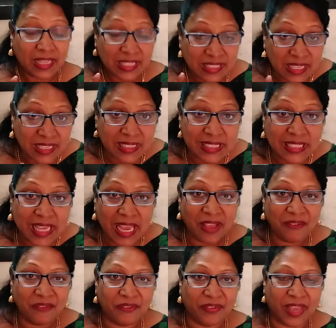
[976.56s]
It's the
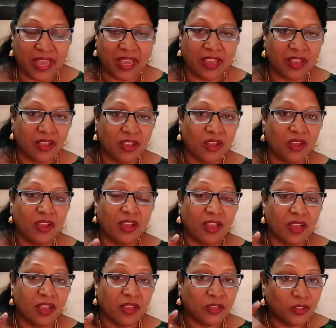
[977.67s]
same way
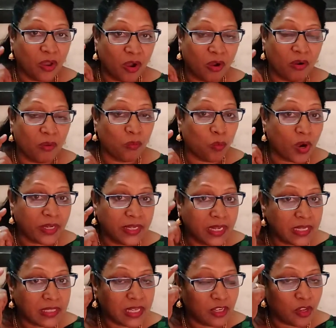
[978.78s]
what
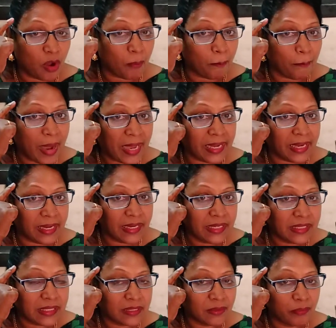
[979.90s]
is in your
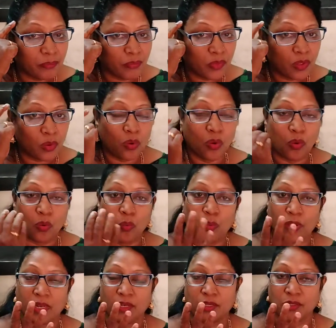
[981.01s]
mind
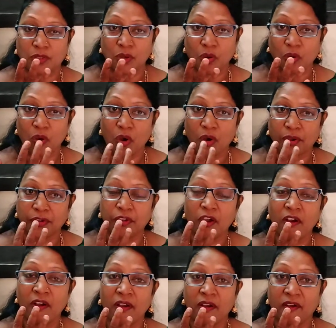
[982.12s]
will show on
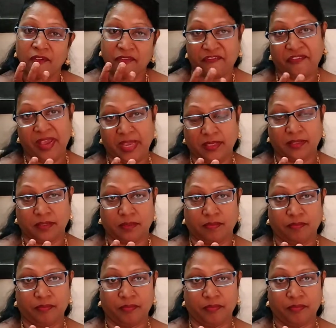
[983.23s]
your face.